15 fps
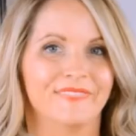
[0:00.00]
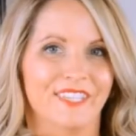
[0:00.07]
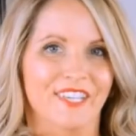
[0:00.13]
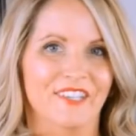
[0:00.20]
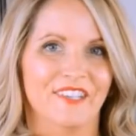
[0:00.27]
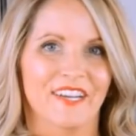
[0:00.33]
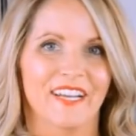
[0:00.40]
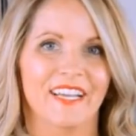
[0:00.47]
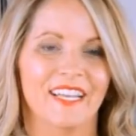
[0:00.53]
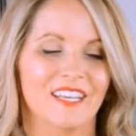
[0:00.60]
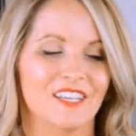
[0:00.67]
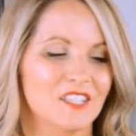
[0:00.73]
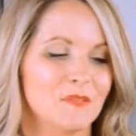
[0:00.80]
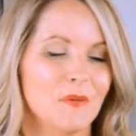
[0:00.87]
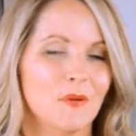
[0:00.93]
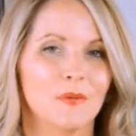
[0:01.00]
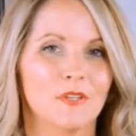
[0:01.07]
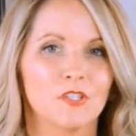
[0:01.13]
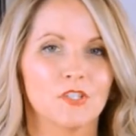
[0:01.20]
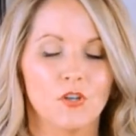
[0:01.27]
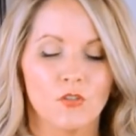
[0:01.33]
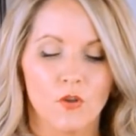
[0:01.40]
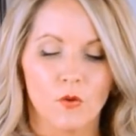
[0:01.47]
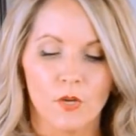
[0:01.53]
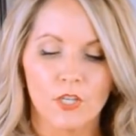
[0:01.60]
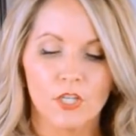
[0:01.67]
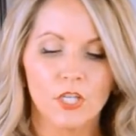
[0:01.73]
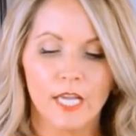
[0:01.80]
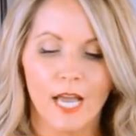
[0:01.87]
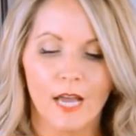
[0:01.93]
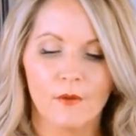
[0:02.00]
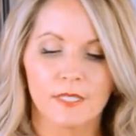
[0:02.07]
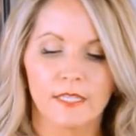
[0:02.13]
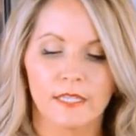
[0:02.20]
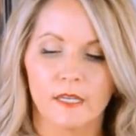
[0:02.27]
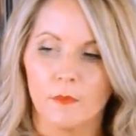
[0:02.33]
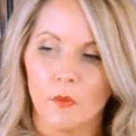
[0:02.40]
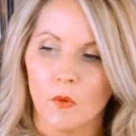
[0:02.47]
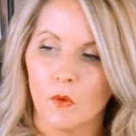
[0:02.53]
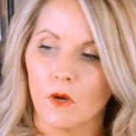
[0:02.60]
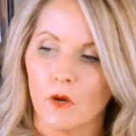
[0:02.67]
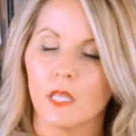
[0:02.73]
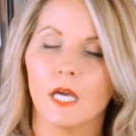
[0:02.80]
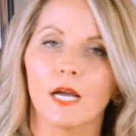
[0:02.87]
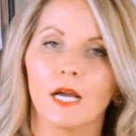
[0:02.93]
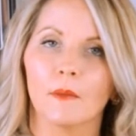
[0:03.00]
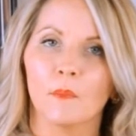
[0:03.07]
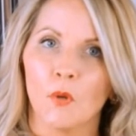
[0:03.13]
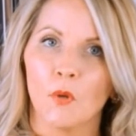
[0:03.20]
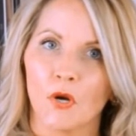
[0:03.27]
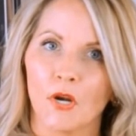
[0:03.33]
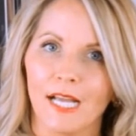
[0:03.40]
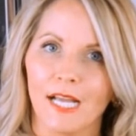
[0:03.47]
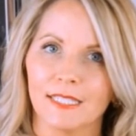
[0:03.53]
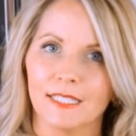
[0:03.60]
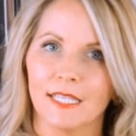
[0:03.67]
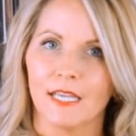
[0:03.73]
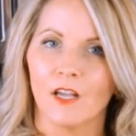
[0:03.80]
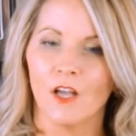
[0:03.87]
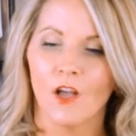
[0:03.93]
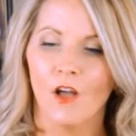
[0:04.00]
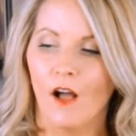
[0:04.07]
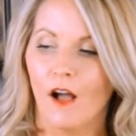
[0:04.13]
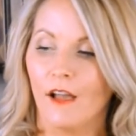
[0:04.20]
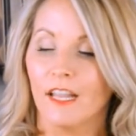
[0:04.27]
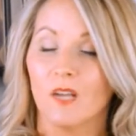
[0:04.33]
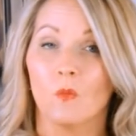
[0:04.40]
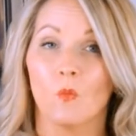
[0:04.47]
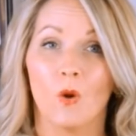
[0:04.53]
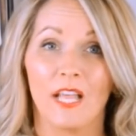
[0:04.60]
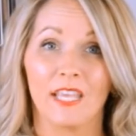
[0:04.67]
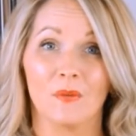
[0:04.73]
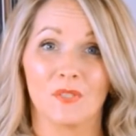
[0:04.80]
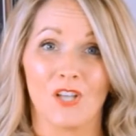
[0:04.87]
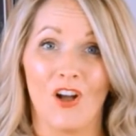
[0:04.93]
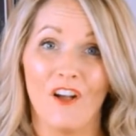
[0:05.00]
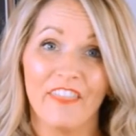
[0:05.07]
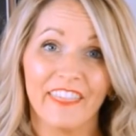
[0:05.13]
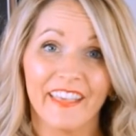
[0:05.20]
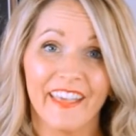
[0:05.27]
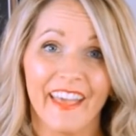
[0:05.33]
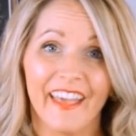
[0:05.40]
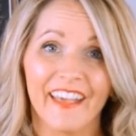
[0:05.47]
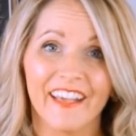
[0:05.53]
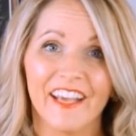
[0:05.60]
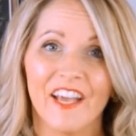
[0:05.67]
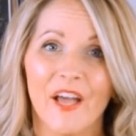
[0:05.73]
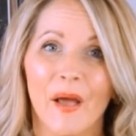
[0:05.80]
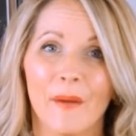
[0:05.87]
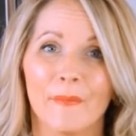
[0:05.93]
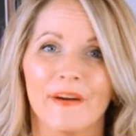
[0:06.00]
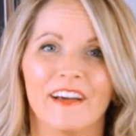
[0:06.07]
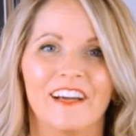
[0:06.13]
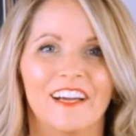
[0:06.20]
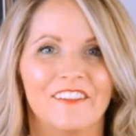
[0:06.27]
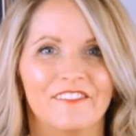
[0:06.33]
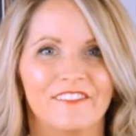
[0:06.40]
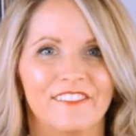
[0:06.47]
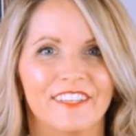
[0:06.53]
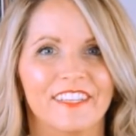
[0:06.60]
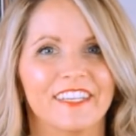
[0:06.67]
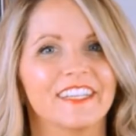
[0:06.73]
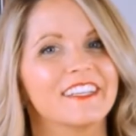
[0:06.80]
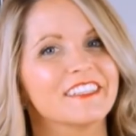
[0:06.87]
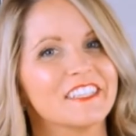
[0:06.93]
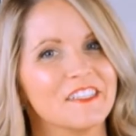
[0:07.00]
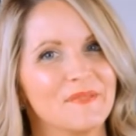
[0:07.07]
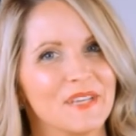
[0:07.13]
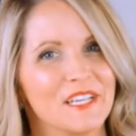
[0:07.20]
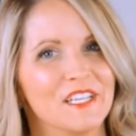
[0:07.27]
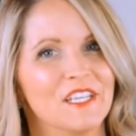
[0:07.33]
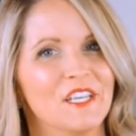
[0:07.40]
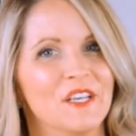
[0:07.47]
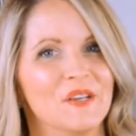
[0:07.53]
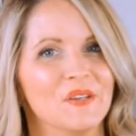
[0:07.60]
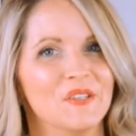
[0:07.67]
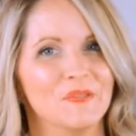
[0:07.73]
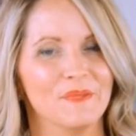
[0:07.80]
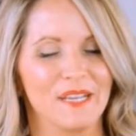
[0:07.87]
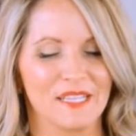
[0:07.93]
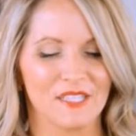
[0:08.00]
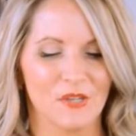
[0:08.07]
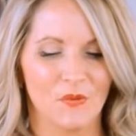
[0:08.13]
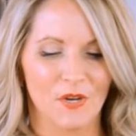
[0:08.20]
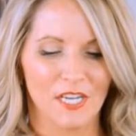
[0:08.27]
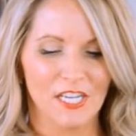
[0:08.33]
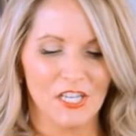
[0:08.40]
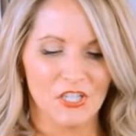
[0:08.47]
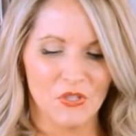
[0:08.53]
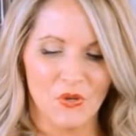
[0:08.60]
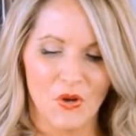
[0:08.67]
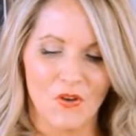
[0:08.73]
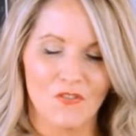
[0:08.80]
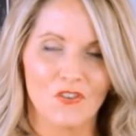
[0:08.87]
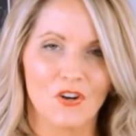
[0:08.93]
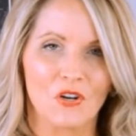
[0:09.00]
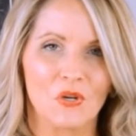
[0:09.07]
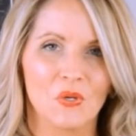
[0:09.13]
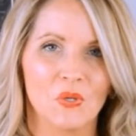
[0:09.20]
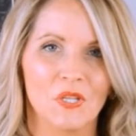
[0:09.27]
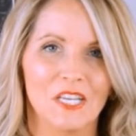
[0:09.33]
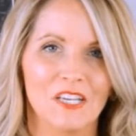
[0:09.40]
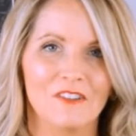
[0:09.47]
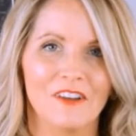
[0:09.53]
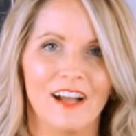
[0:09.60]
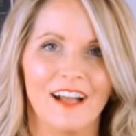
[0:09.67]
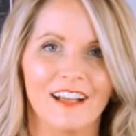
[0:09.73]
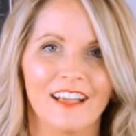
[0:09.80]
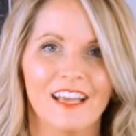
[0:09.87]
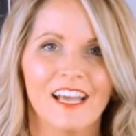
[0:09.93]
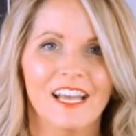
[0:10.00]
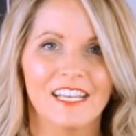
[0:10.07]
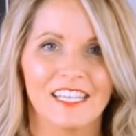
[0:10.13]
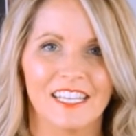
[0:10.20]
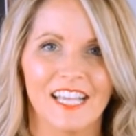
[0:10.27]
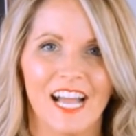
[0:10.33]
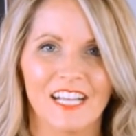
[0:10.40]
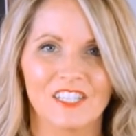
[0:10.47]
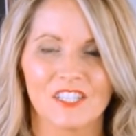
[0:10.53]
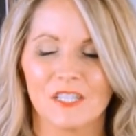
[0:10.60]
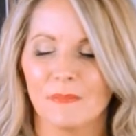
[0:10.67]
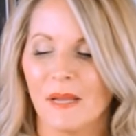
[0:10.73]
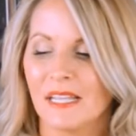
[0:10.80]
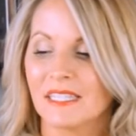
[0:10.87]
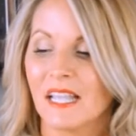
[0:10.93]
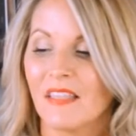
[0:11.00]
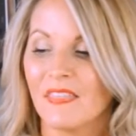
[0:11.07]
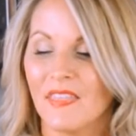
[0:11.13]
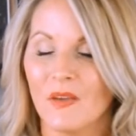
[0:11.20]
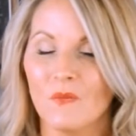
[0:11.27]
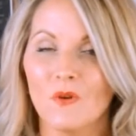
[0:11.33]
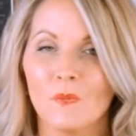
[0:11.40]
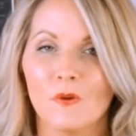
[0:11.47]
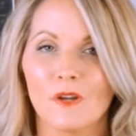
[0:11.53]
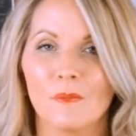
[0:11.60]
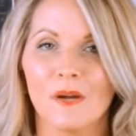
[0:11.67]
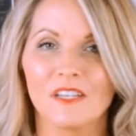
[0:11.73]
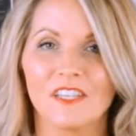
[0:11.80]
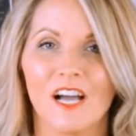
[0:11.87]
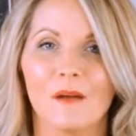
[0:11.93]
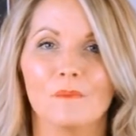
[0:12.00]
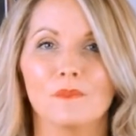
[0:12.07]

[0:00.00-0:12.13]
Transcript: All right, here's the moment of truth. Originally, I was gonna pour the poured icing on him while he was on the cake, but I feel like that's gonna make a huge mess. So we're gonna do it over a cooling rack to catch the mess. Then we'll put them on top.